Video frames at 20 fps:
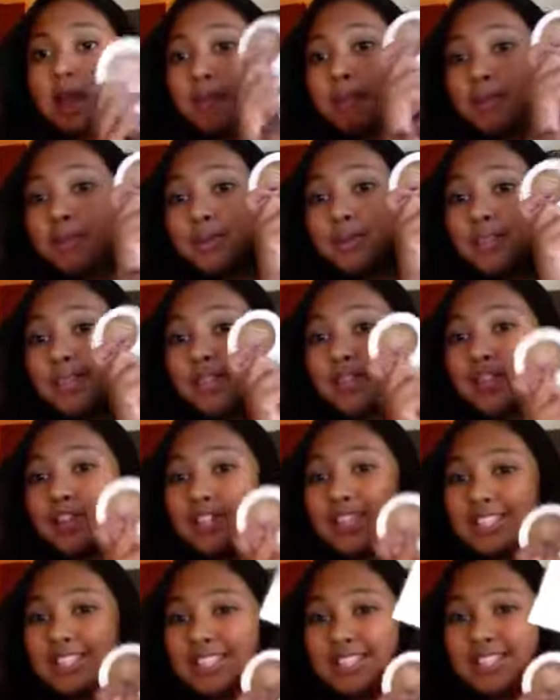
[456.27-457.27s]
between a
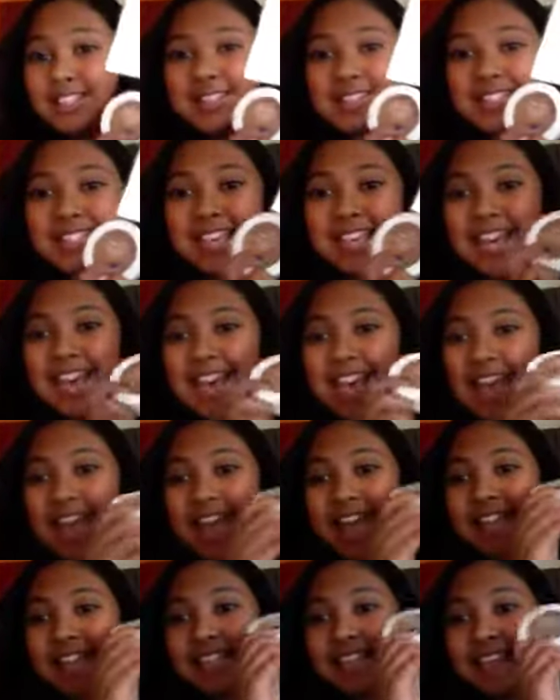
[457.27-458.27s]
translucent
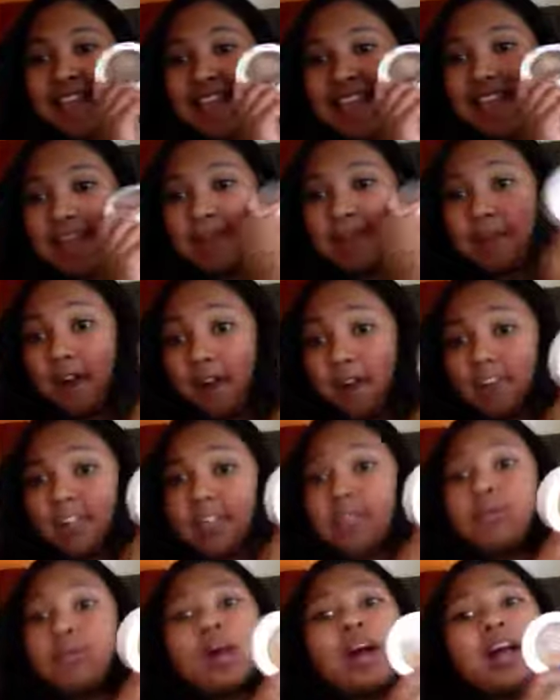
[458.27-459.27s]
and a
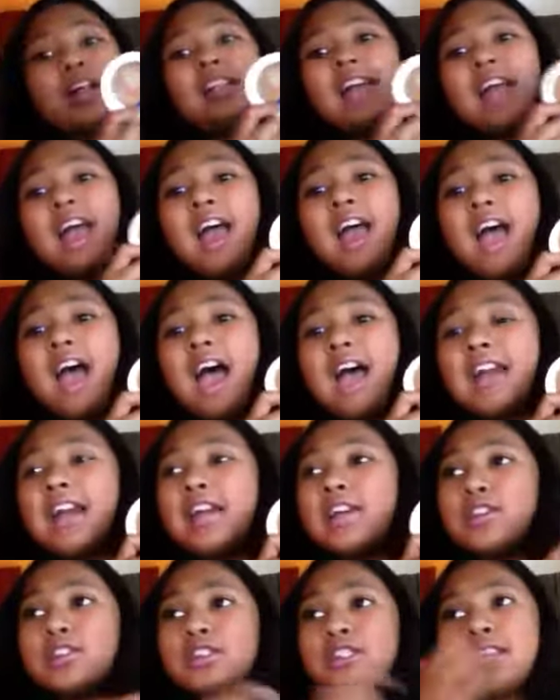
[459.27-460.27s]
colored one. And I
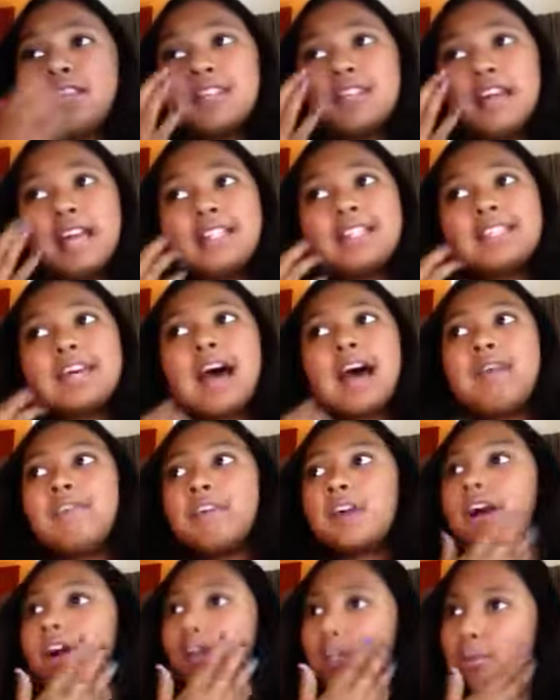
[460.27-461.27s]
usually like to have a
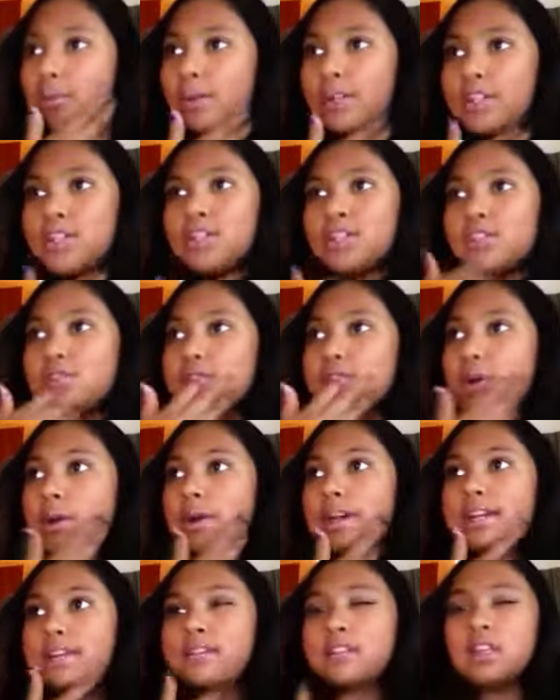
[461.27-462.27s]
colored one just so
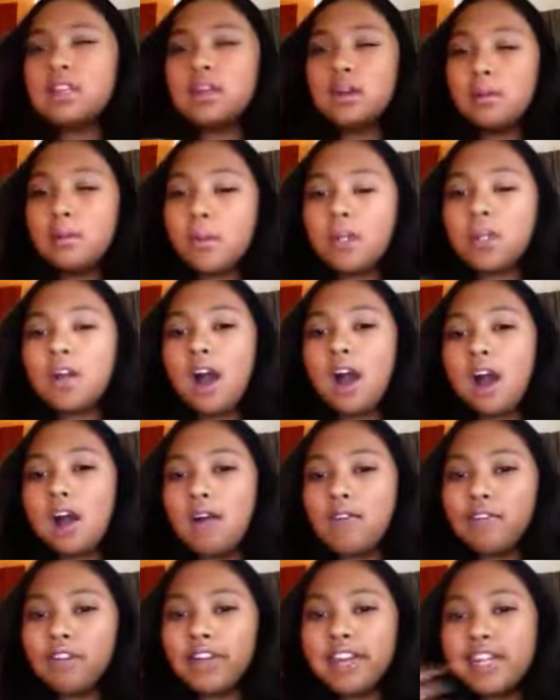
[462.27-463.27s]
it gives a little more
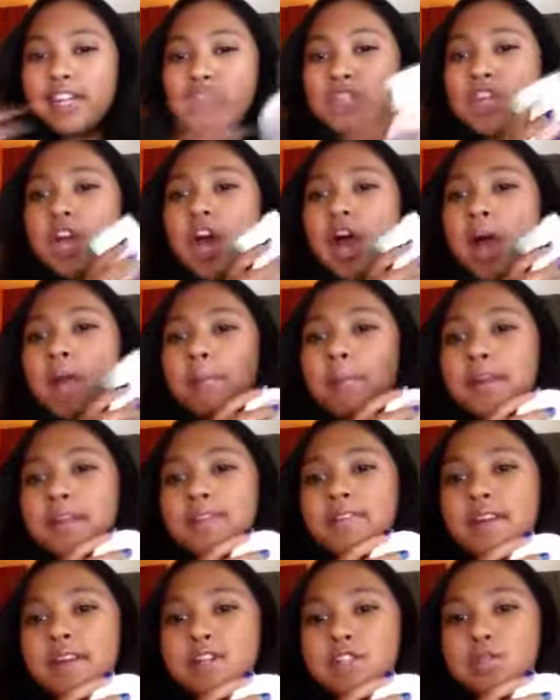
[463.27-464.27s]
coverage. But
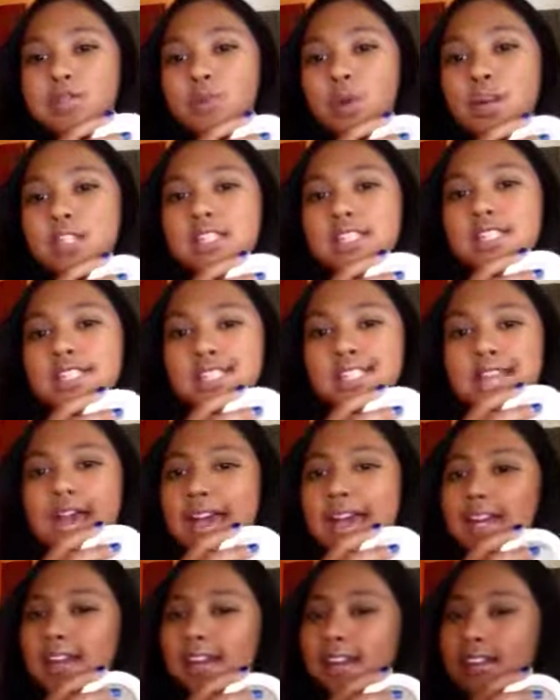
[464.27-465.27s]
if I just want to
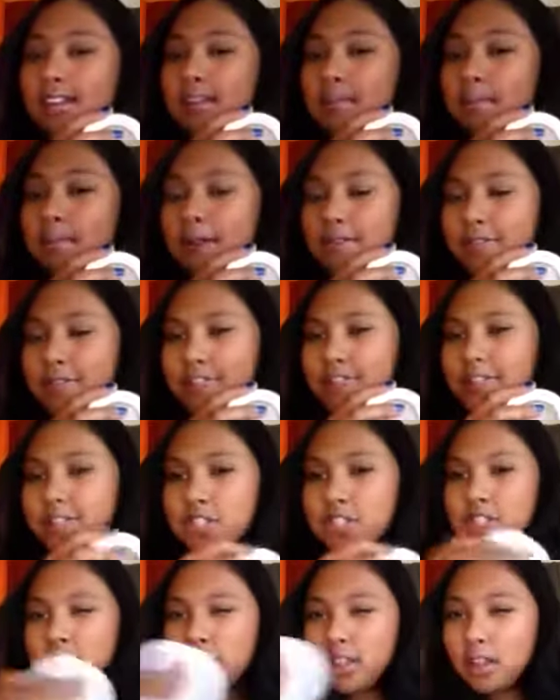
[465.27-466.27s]
set it my
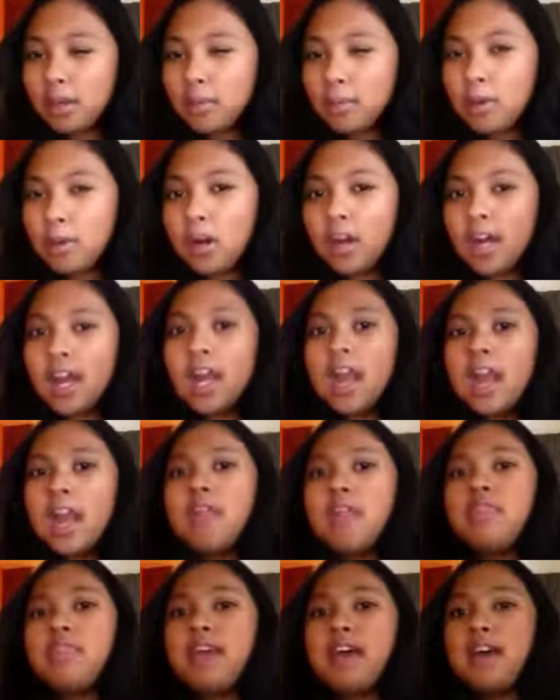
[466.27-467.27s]
foundation a little more,
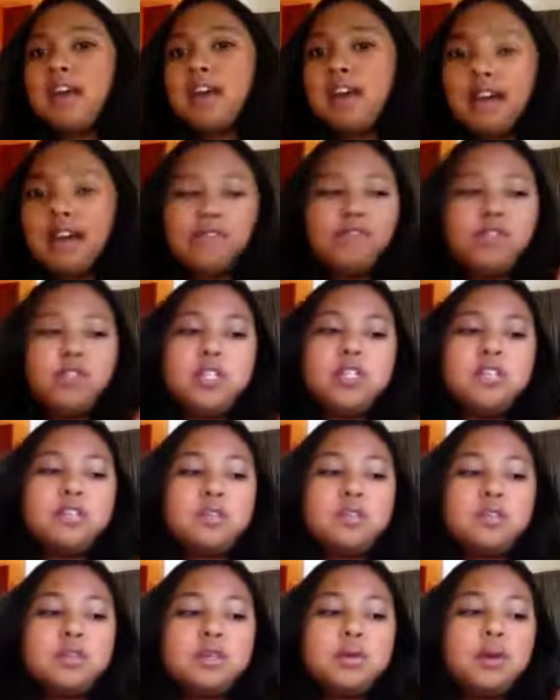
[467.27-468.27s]
then I'll have a
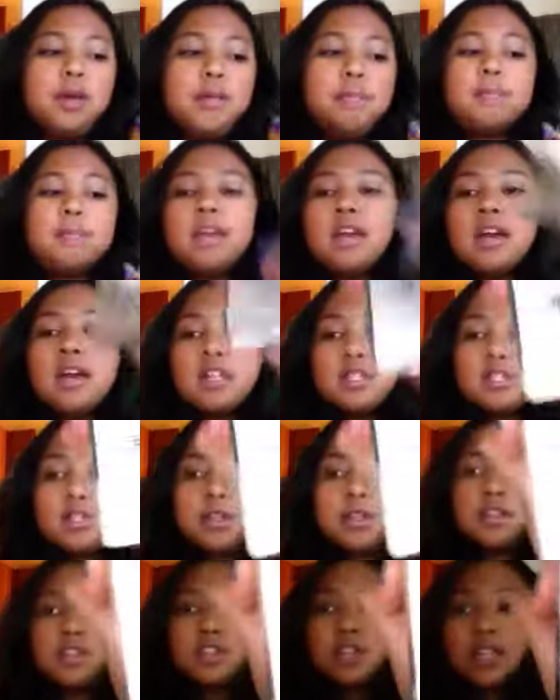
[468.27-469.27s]
translucent one. So
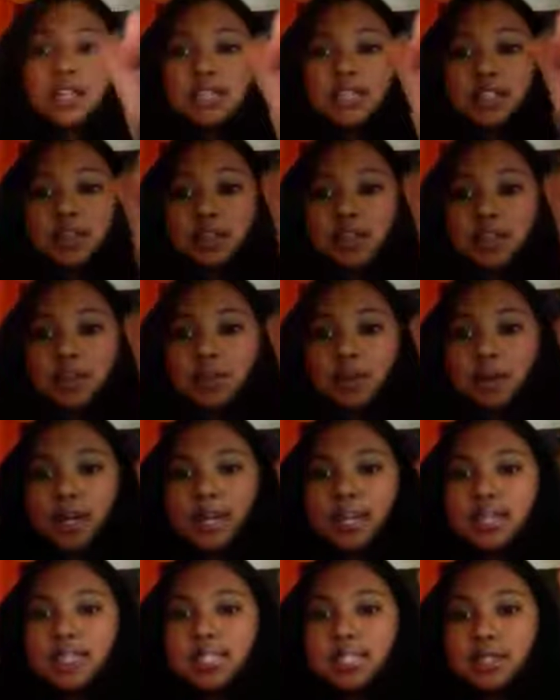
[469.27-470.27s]
the translucent
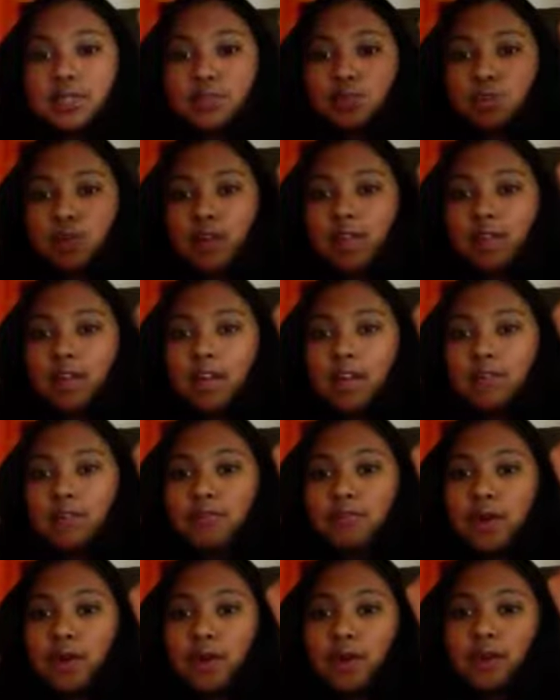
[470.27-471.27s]
one is this Revlon
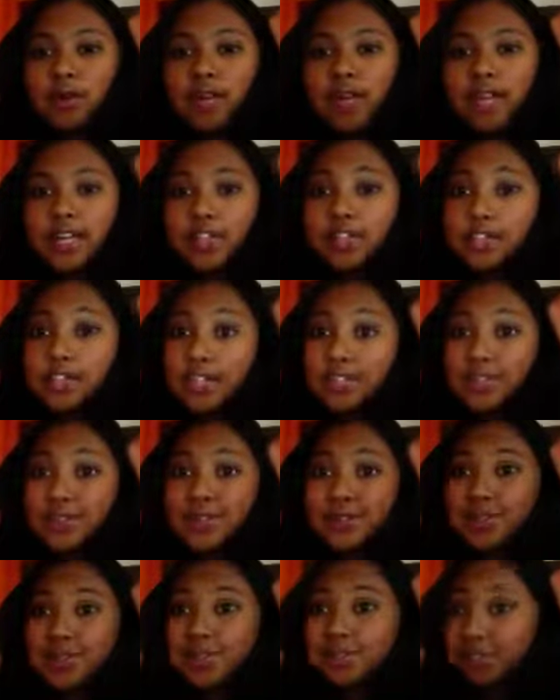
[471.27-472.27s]
Photo Ready
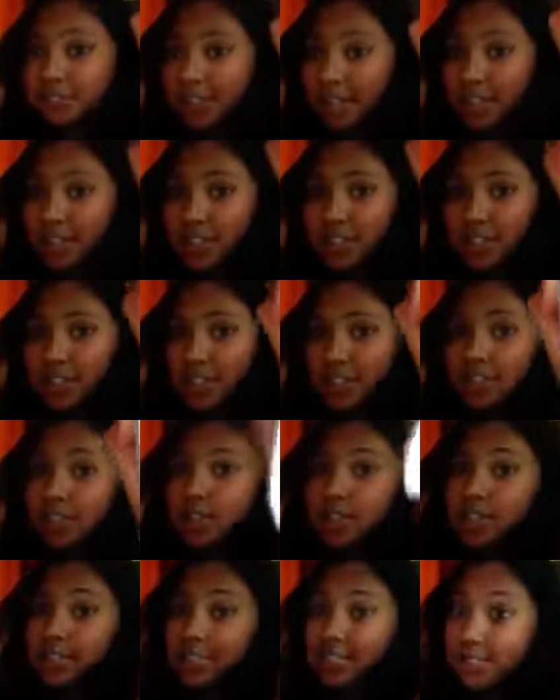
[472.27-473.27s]
Translucent Finisher in
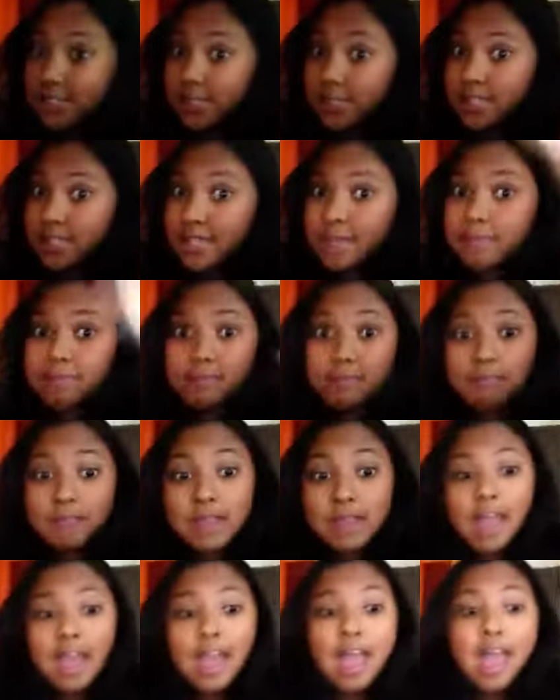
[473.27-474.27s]
Translucent.
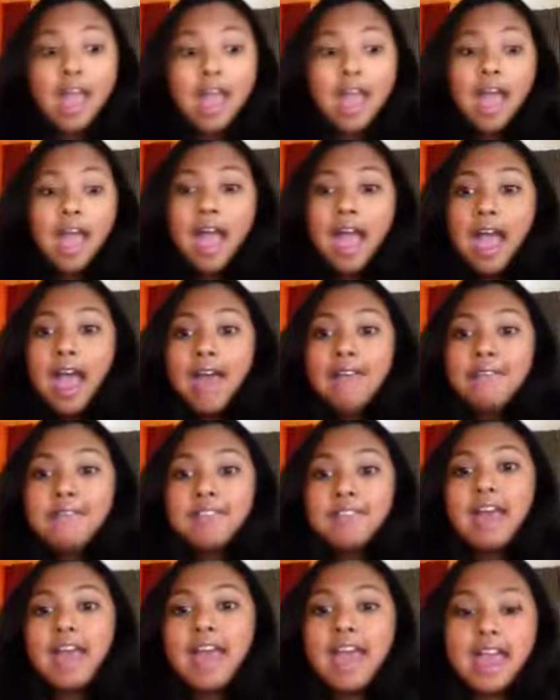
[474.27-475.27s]
And
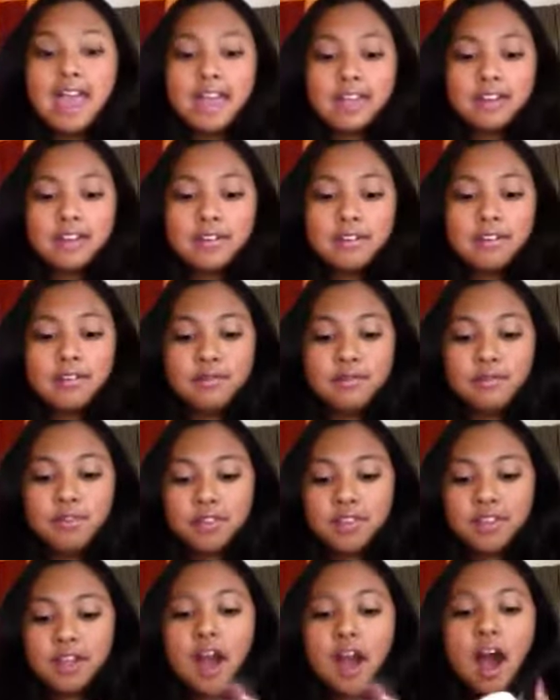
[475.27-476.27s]
then for
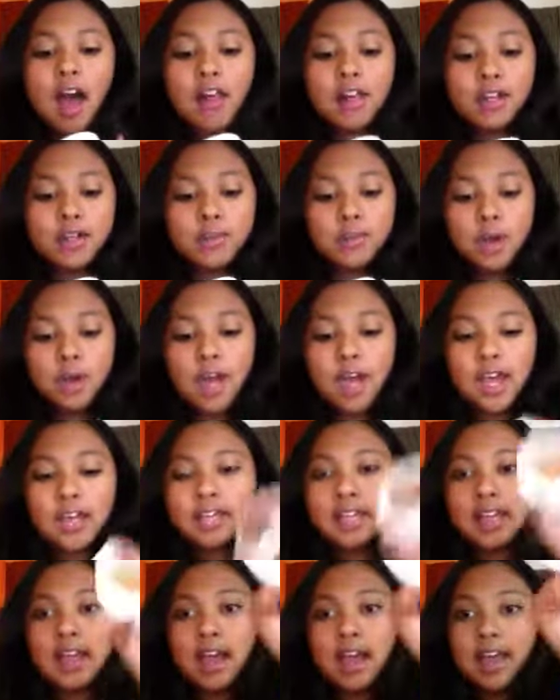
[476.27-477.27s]
the colored
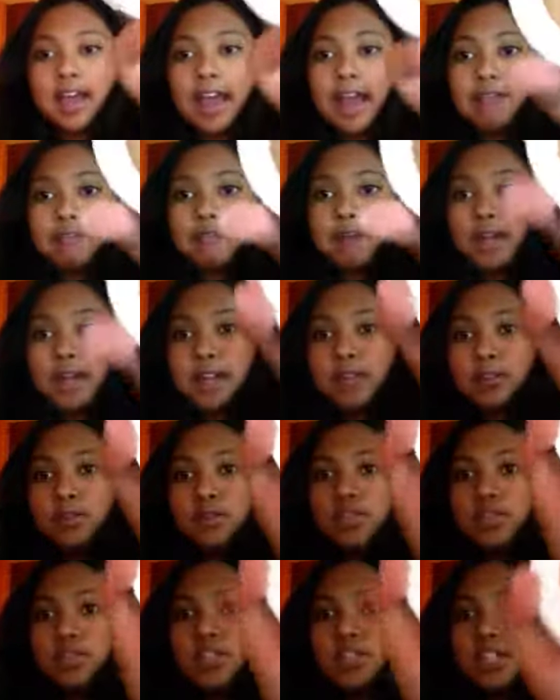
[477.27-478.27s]
one, I have my
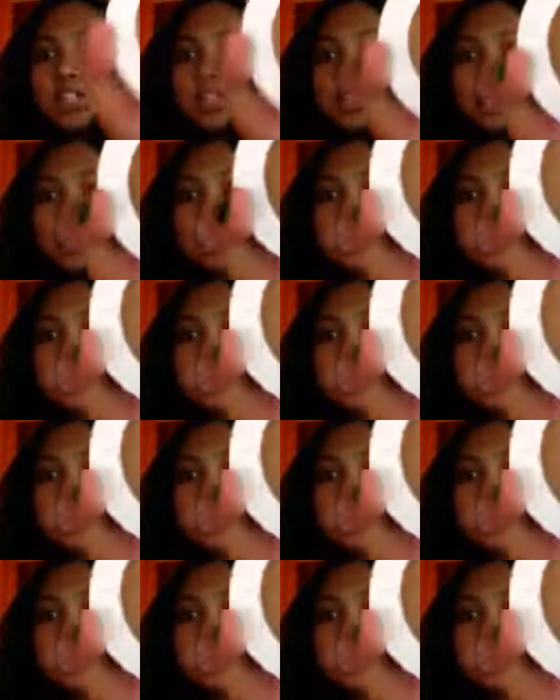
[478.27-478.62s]
Neutrogena